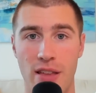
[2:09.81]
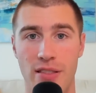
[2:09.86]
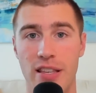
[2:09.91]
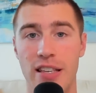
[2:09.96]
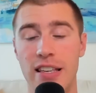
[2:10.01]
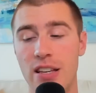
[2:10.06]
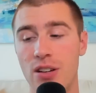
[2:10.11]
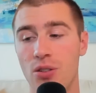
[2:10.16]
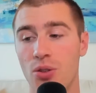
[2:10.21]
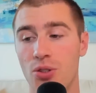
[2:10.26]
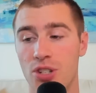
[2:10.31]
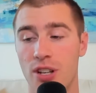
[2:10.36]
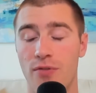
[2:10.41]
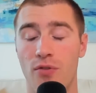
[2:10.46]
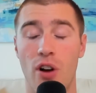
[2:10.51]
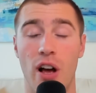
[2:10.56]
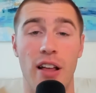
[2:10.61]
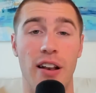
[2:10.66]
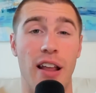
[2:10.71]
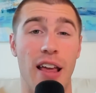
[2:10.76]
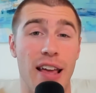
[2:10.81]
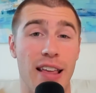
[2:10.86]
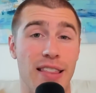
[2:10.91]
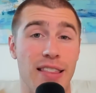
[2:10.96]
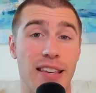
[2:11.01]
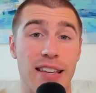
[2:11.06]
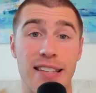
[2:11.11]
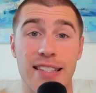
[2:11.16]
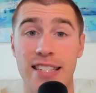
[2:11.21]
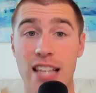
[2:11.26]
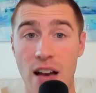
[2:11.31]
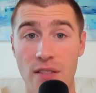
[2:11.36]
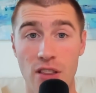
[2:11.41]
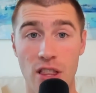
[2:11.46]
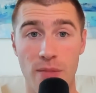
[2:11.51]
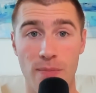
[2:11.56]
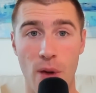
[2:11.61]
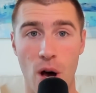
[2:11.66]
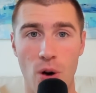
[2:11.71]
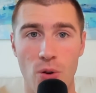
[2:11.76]
The Eagles have run the
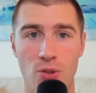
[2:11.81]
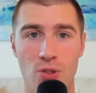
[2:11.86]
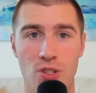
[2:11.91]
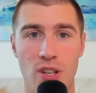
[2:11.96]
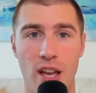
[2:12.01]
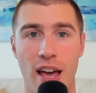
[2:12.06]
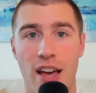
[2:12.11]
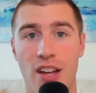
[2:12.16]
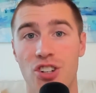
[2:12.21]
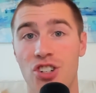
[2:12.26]
7th most.